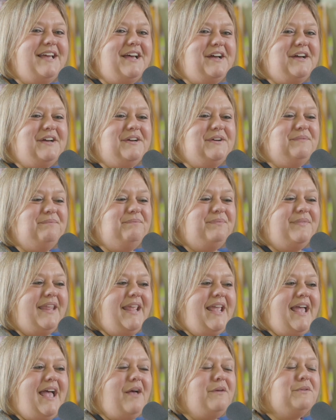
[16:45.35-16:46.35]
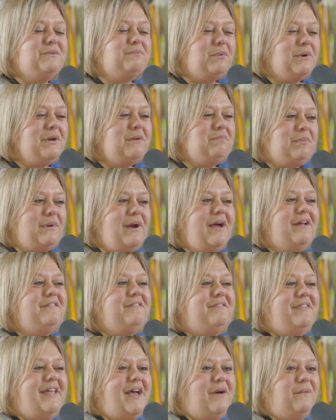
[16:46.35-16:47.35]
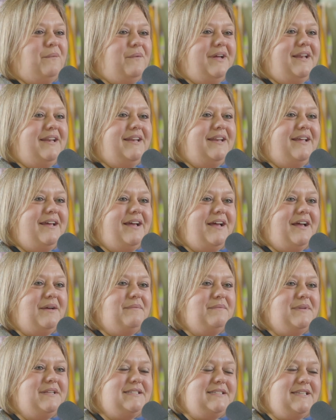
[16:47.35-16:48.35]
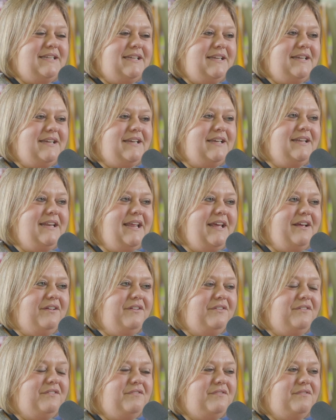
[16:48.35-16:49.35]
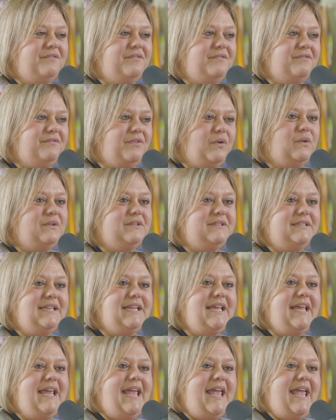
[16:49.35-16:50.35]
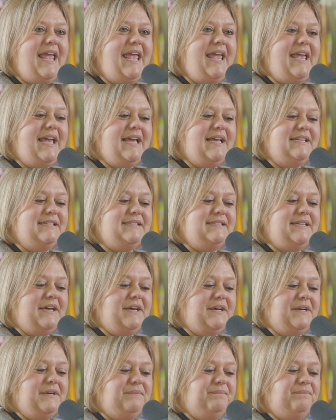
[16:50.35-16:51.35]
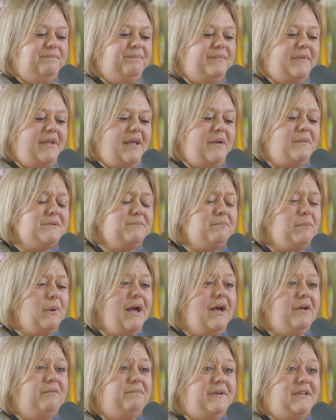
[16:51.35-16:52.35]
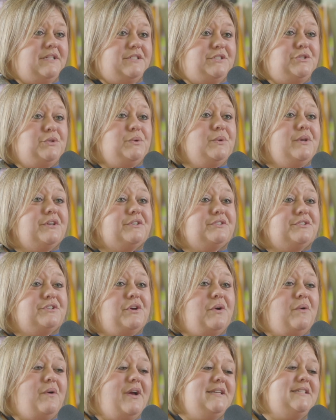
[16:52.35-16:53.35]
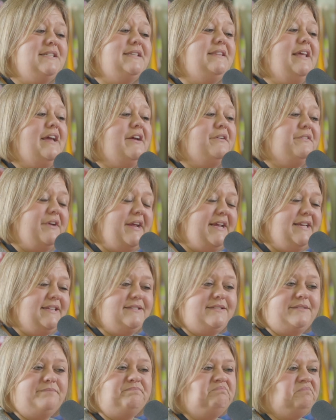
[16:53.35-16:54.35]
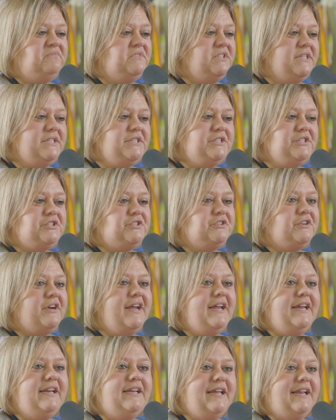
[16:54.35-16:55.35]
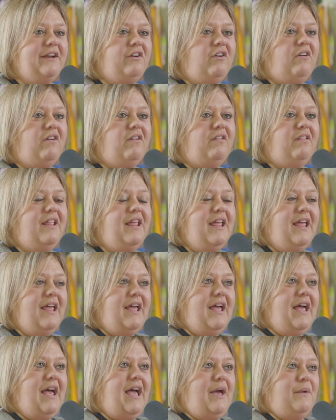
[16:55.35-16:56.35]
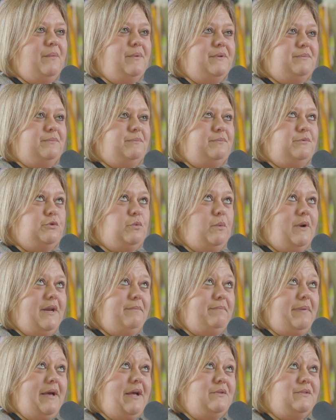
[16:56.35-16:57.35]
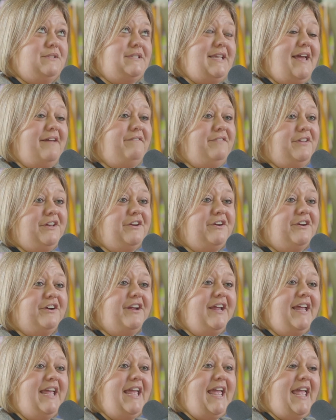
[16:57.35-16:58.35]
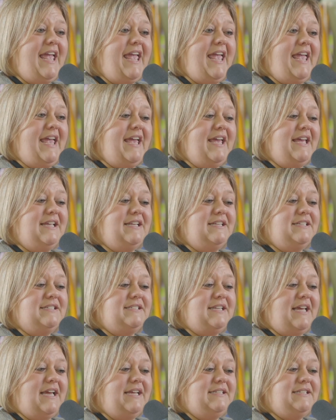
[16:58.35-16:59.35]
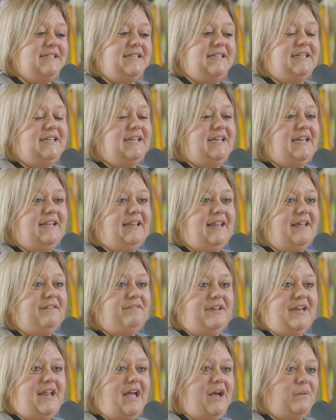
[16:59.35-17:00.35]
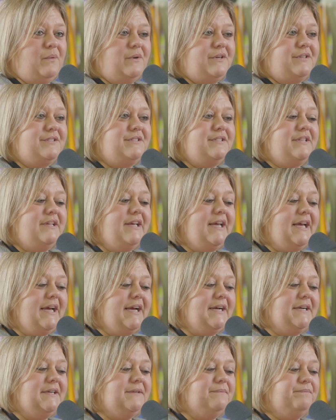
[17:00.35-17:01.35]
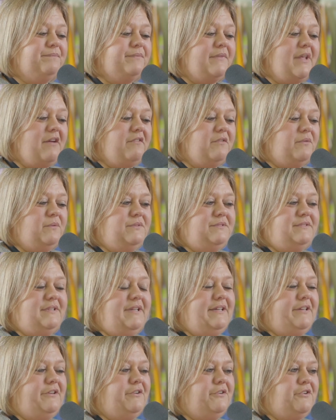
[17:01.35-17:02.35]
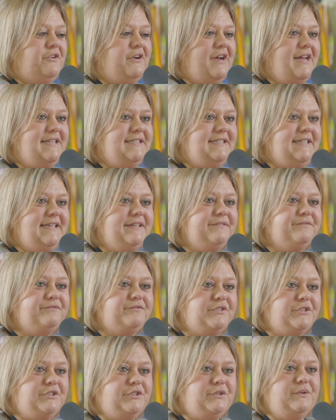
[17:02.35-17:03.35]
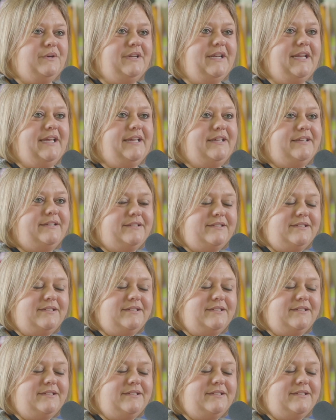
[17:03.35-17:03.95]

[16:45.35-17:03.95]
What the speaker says: I was pretty proud of that one. It's in Canal Fulton, and I was proud because 2 years ago I did that race, didn't train at all. I was 20 pounds heavier, and I did it in 11 hours. Everyone was like, you're crazy for doing it.